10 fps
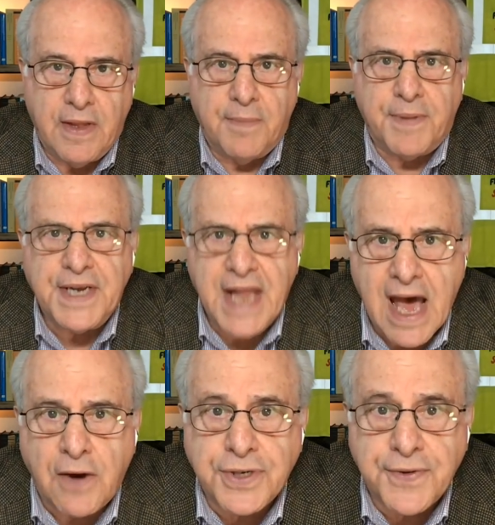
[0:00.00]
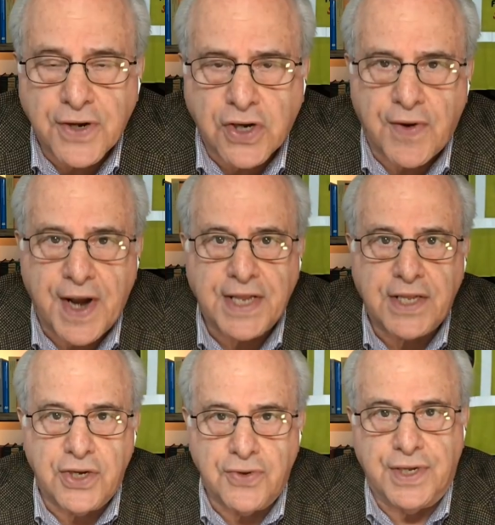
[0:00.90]
But now to the credit
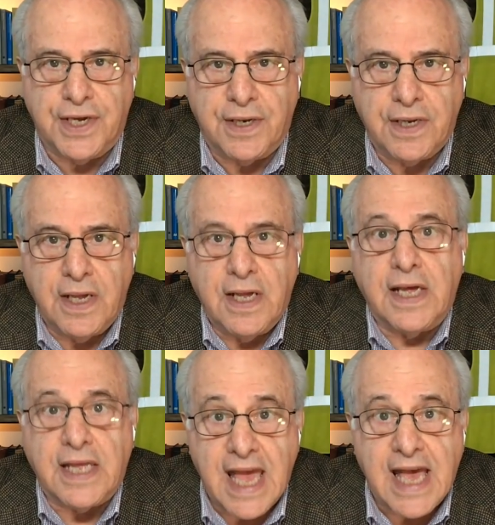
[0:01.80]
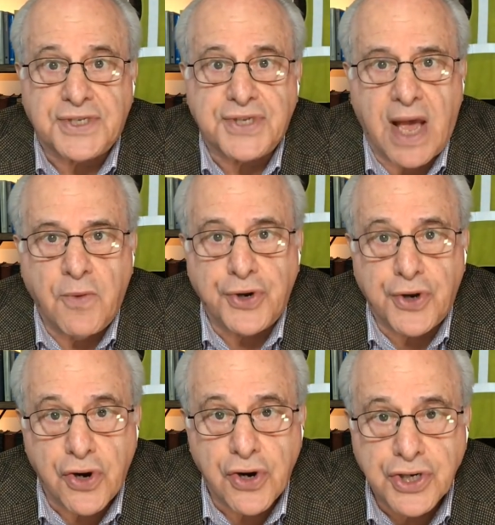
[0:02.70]
union. Yes, I
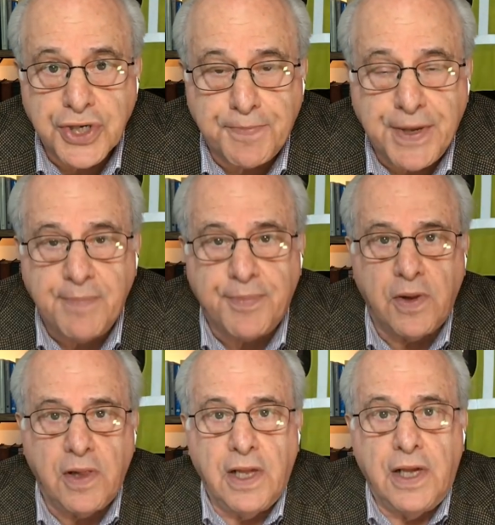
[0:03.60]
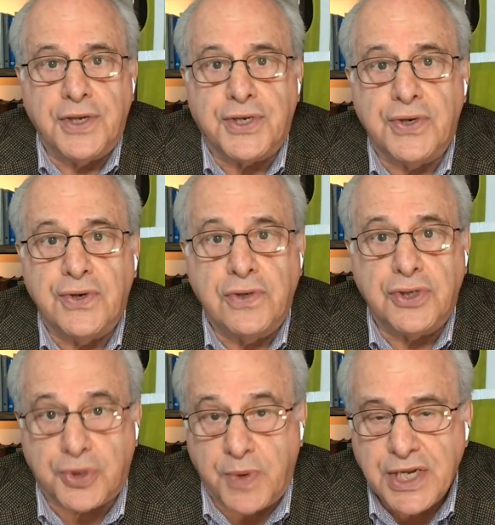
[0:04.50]
would urge people to
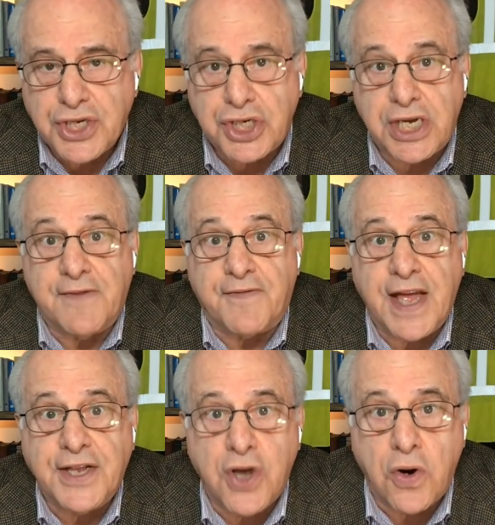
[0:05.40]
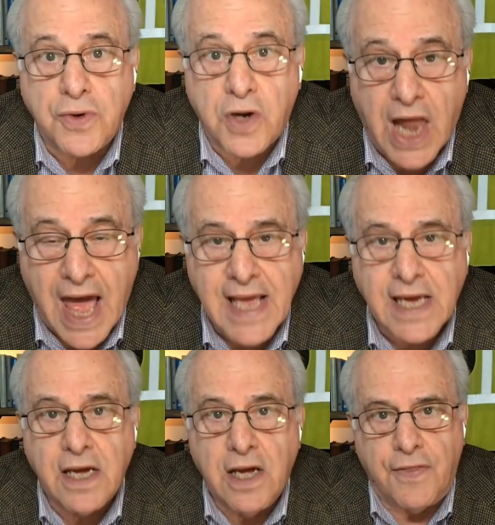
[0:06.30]
switch if they don't like
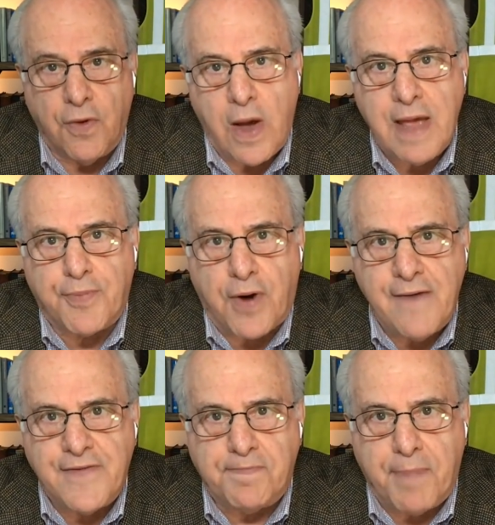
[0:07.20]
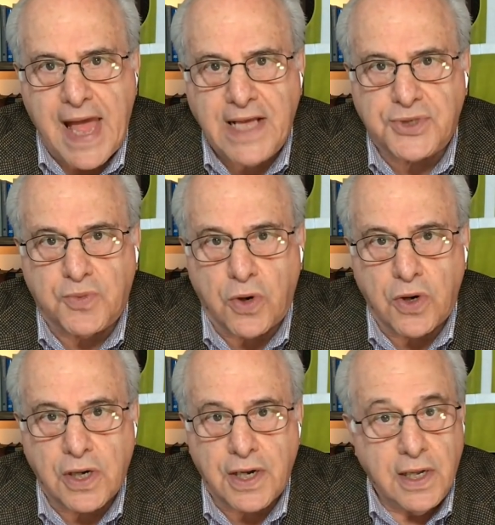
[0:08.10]
the way private banks
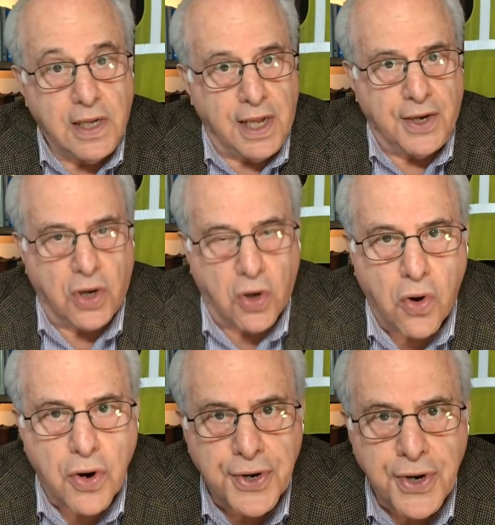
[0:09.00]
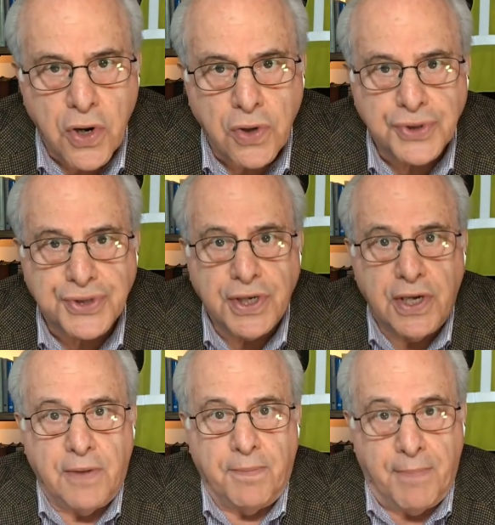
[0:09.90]
work and Lord knows
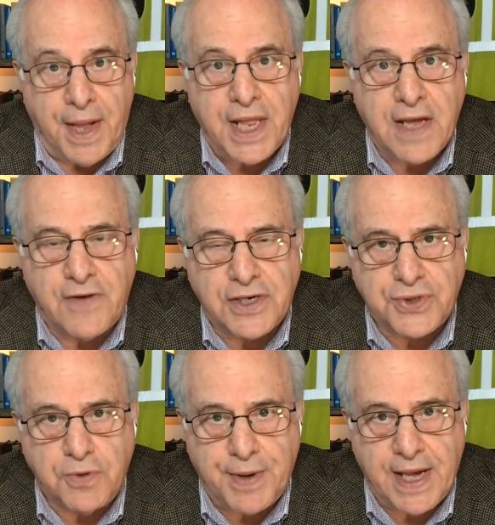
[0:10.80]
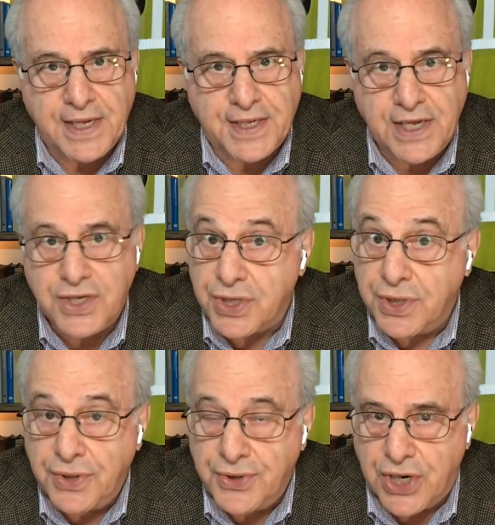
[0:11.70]
many of us who pay
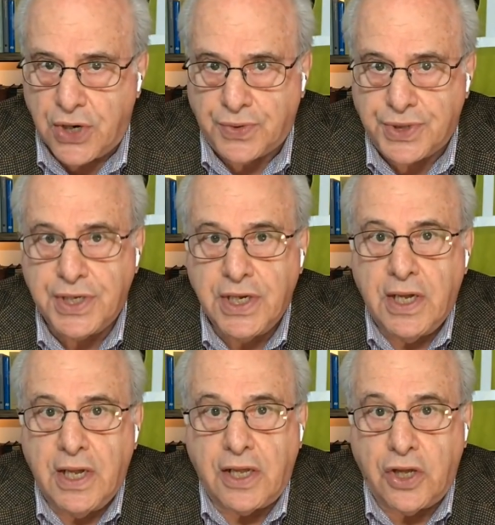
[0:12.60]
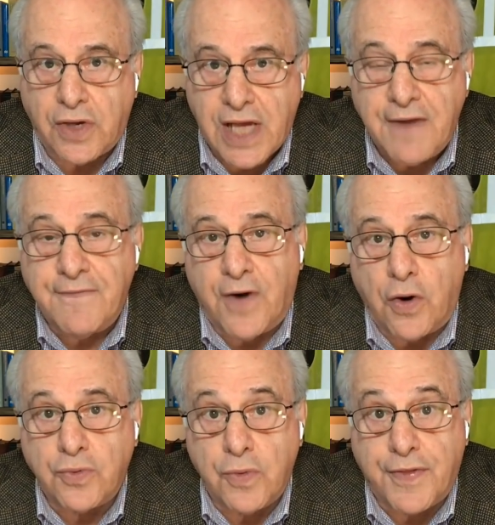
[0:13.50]
attention don't. You can
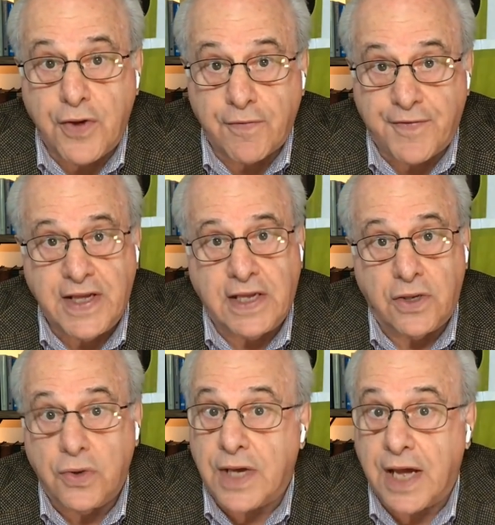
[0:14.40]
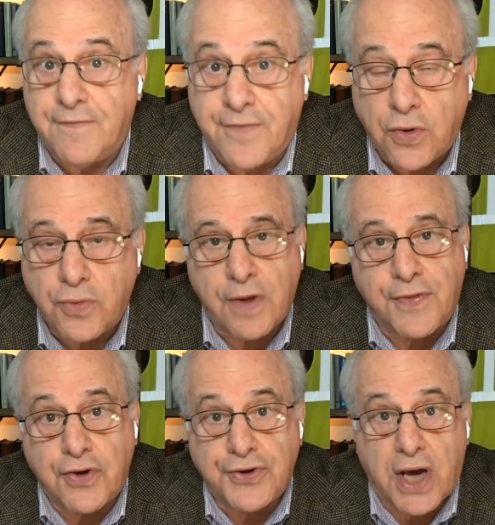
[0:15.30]
vote with your feet. You can vote with
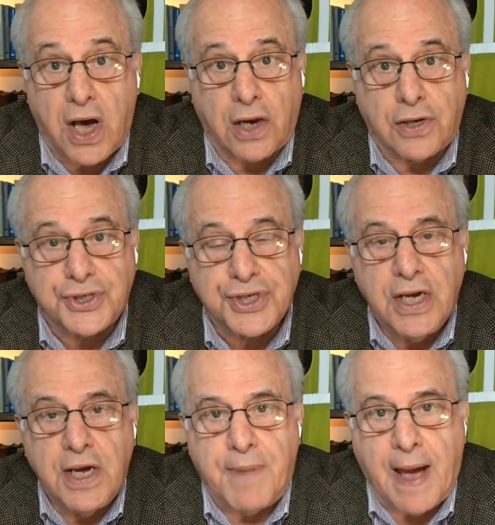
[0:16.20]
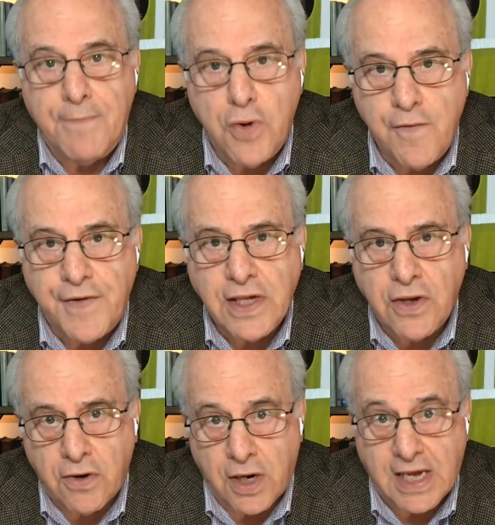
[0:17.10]
your dollars by moving
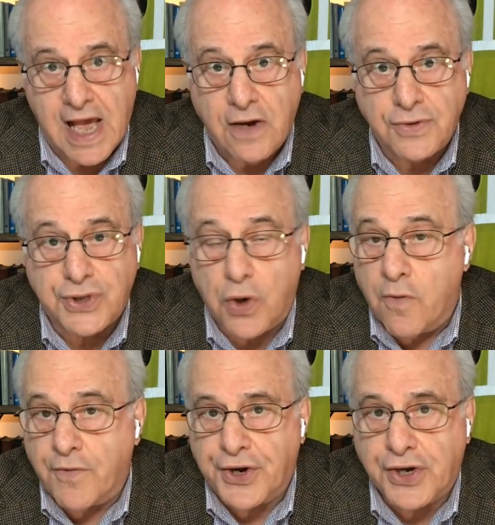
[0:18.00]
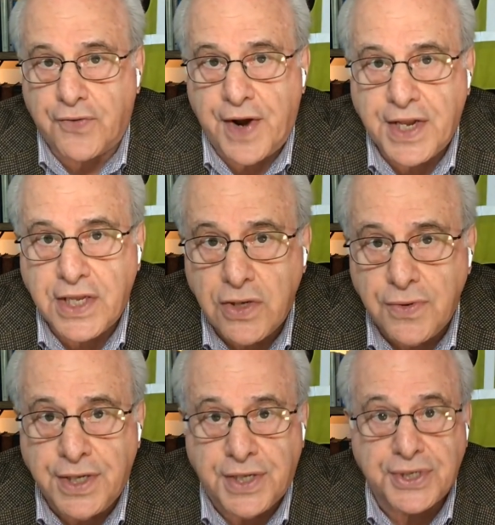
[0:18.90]
your accounts over to credit
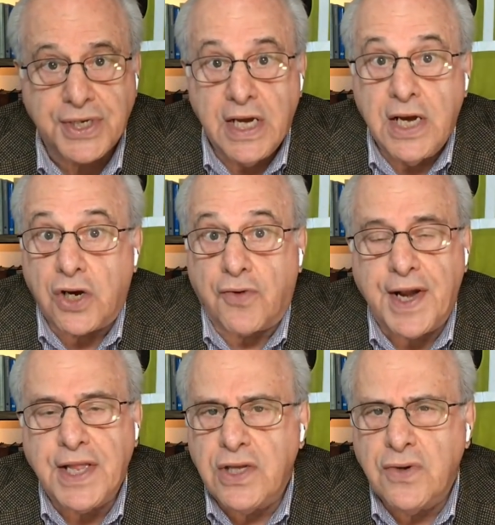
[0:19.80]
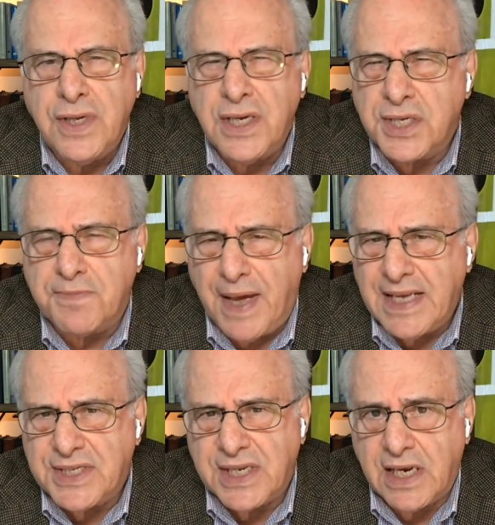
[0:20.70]
unions. Credit unions
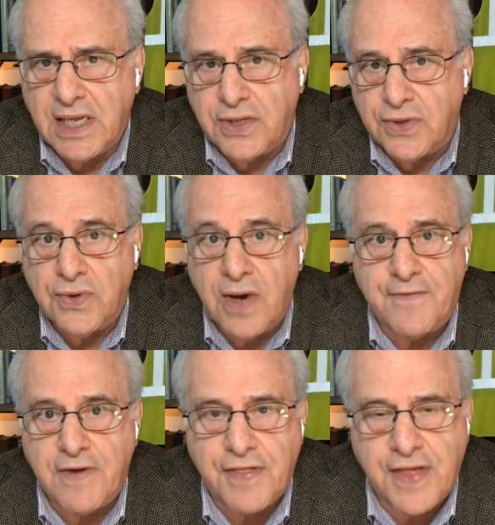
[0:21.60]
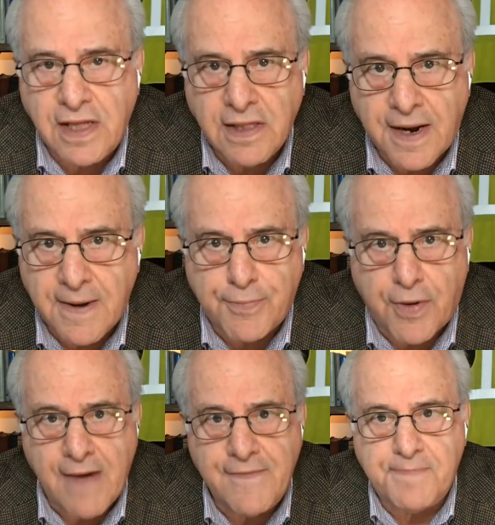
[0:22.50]
basically do everything that a
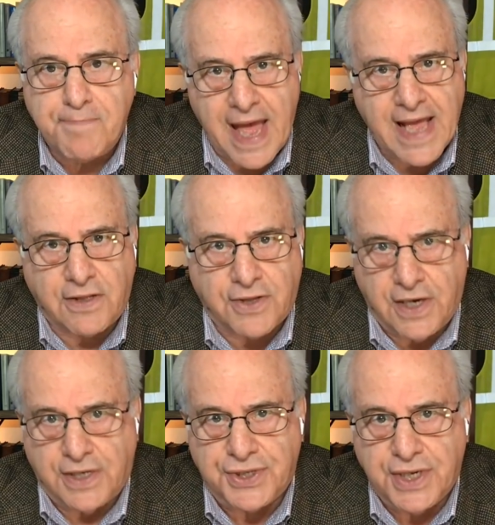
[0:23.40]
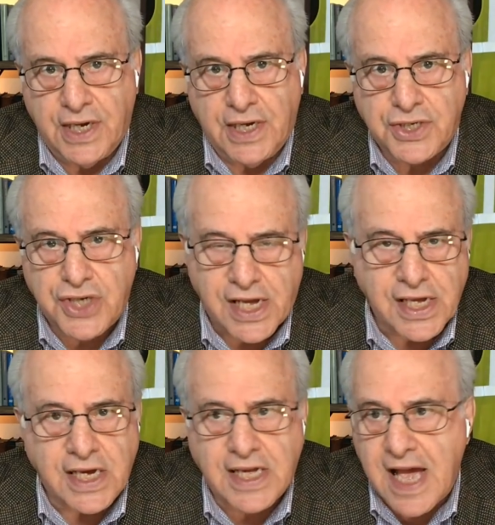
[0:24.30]
private bank does
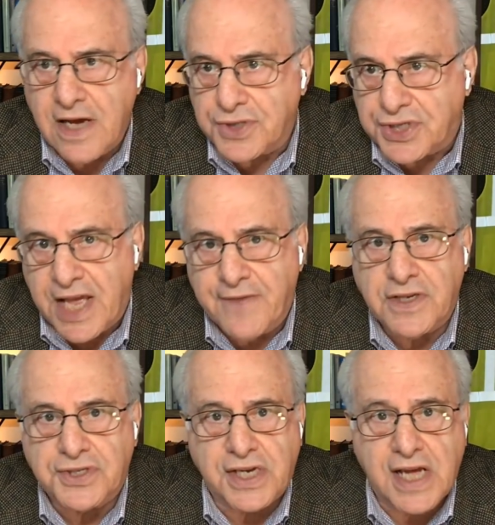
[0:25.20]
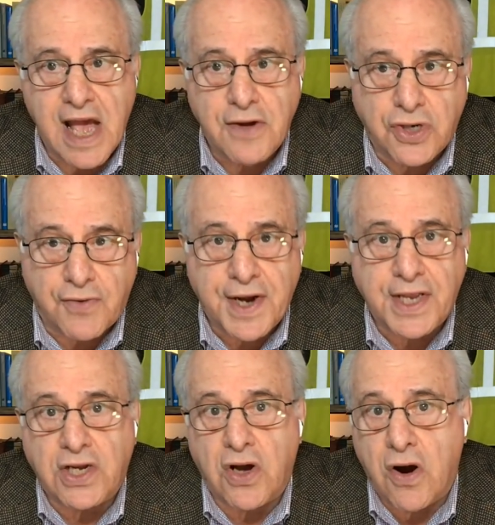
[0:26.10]
checking account, savings account,
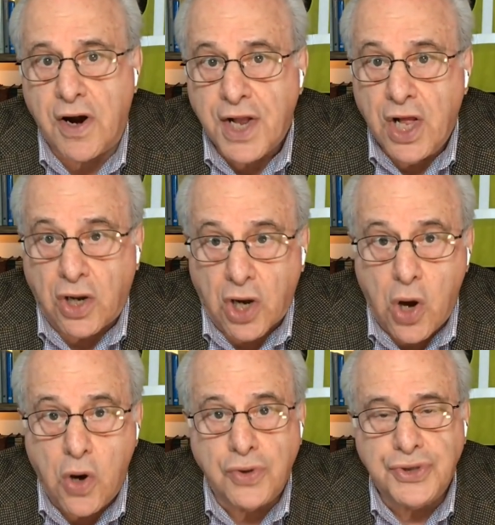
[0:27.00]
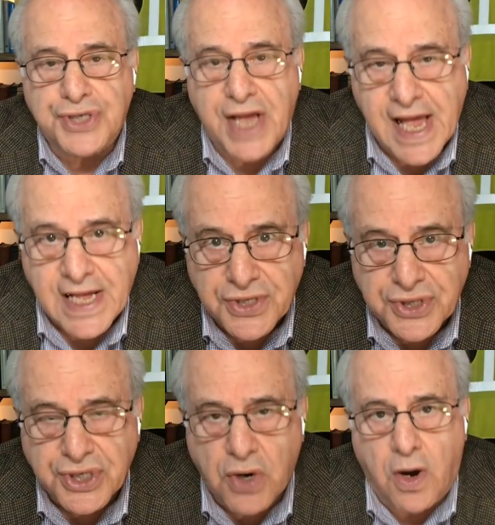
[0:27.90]
credit card, loans, and
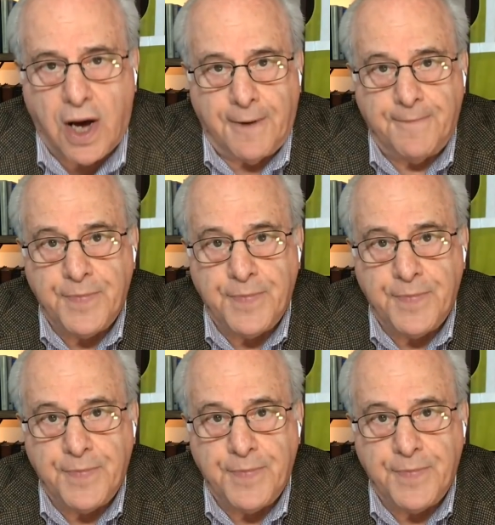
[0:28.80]
so on.